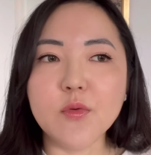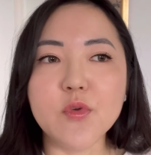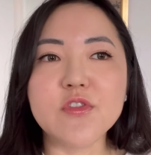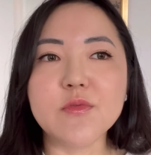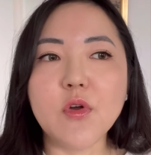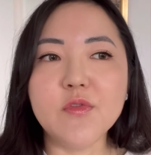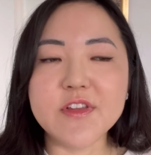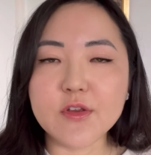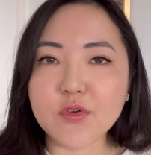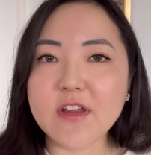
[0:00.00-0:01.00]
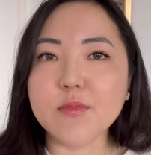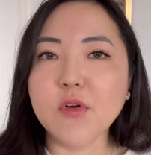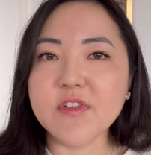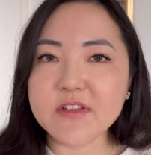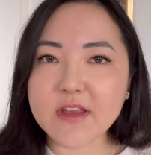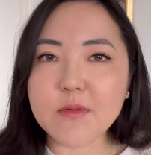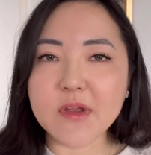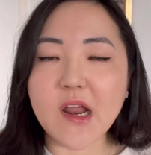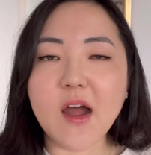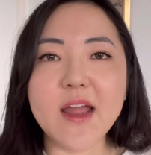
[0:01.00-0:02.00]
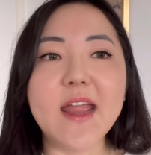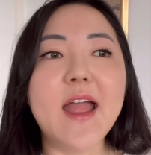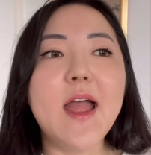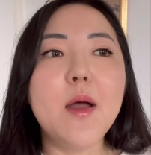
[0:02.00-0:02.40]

which obviously creates more of a statement eye,